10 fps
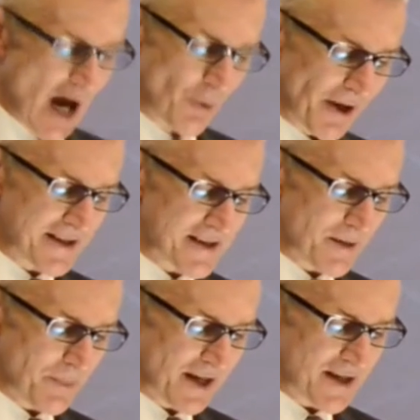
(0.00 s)
Our
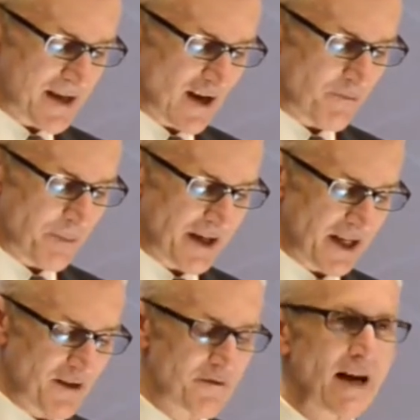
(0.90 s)
NCBs have been
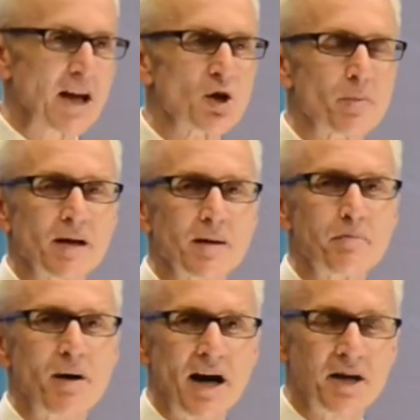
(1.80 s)
invaluable
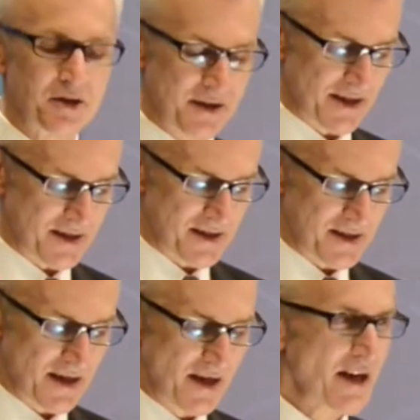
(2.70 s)

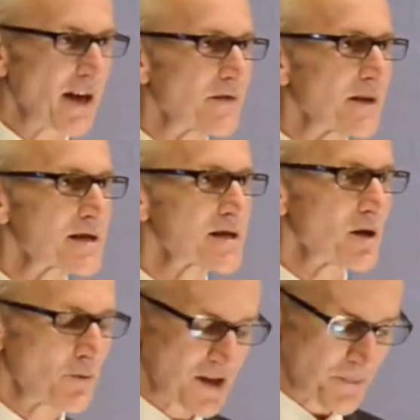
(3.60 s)
pioneers in
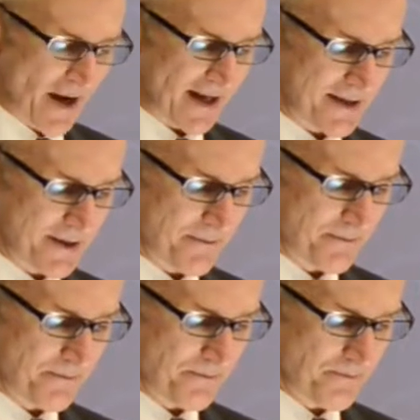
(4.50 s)
this respect.
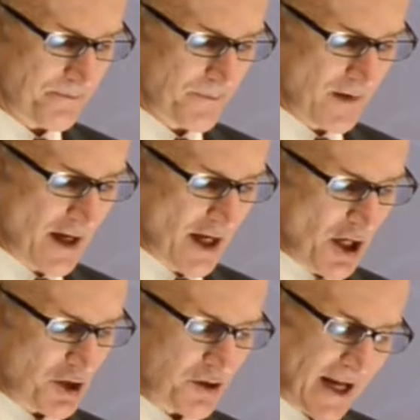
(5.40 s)

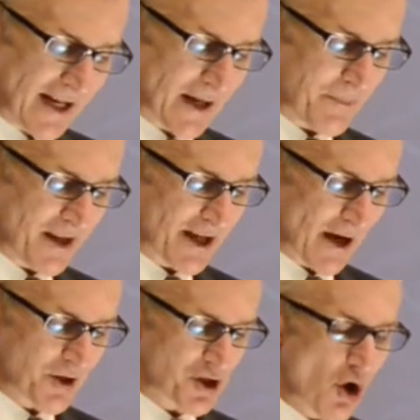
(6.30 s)
Today, let me
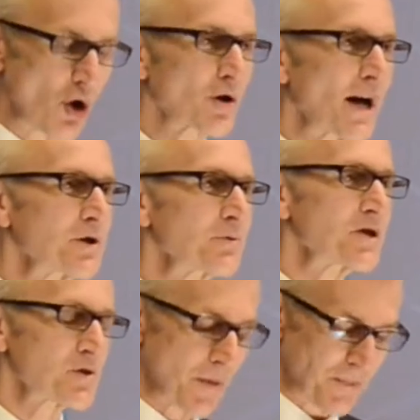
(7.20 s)
encourage all
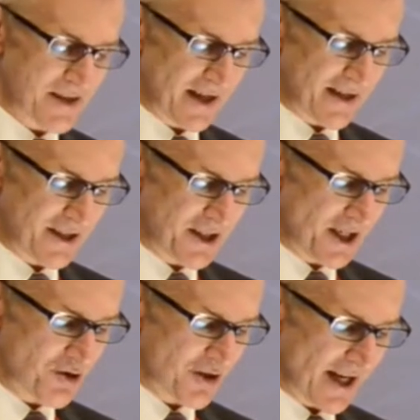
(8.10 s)
countries represented
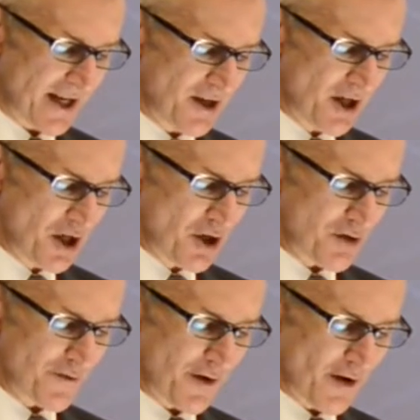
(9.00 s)
here today
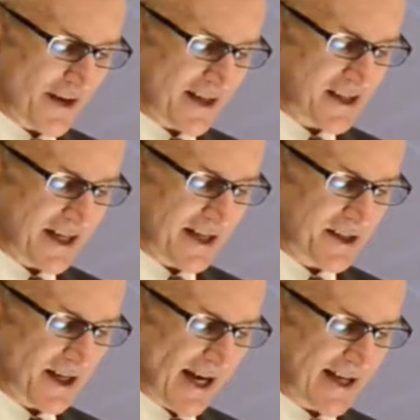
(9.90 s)
to further
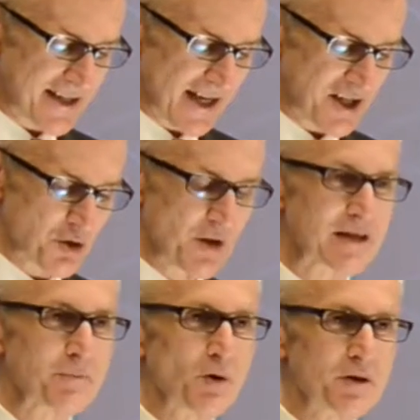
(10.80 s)
extend access to
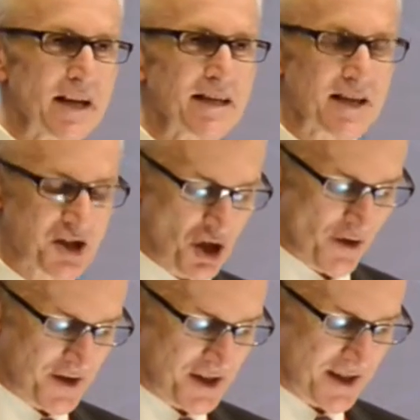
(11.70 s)
Interpol data
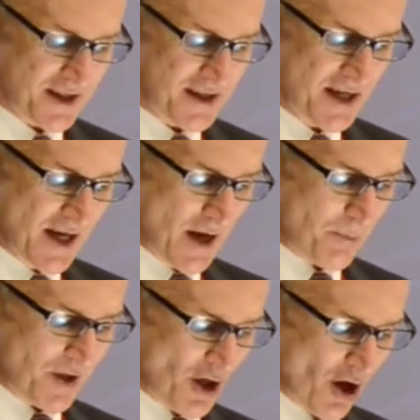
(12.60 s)
services
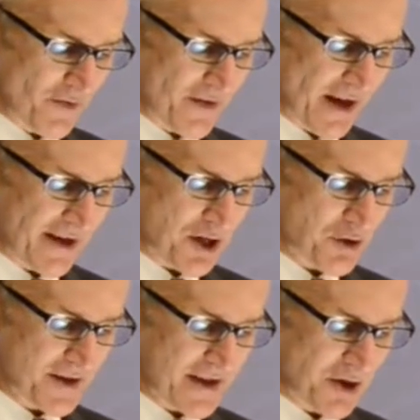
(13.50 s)
beyond their
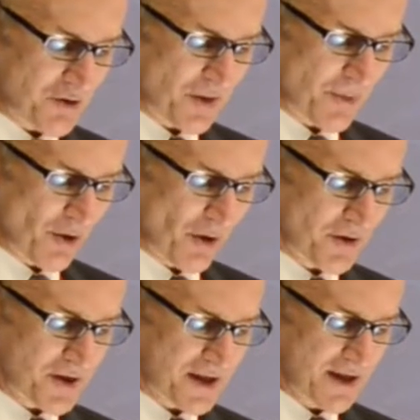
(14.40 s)
national central
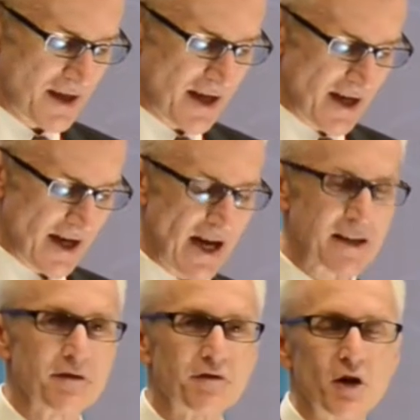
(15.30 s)
bureaus
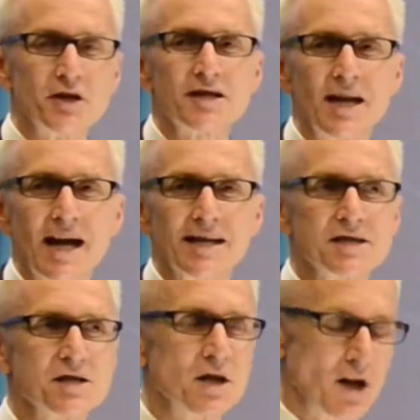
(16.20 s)
at the front
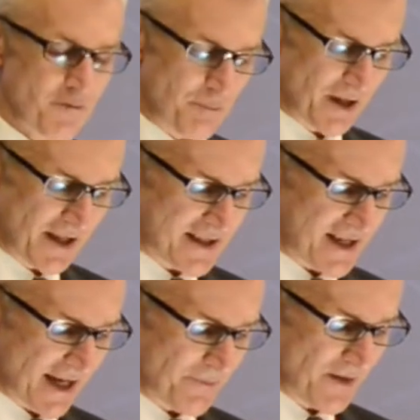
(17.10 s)
lines of
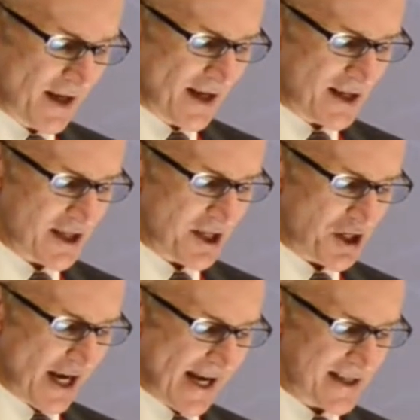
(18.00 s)
policing, such
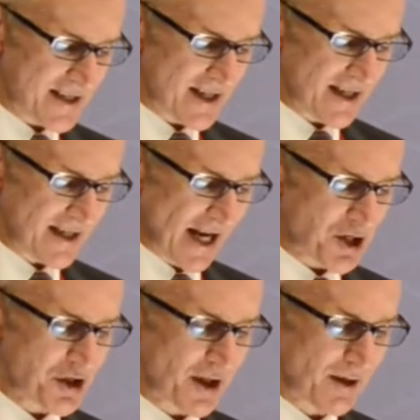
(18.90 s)
as
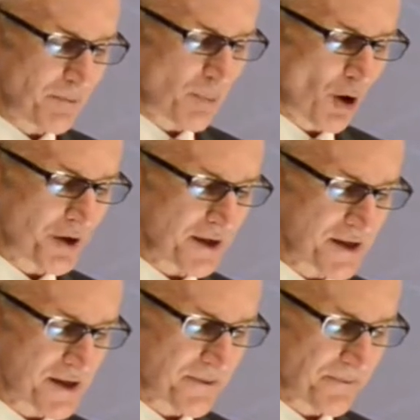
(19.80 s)
national
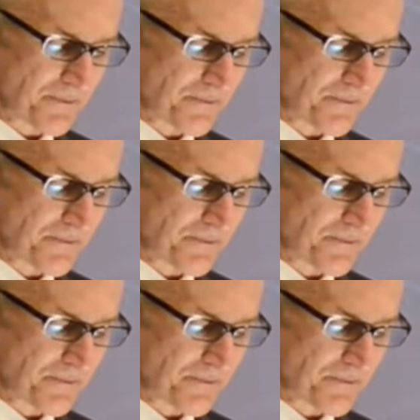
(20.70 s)
borders.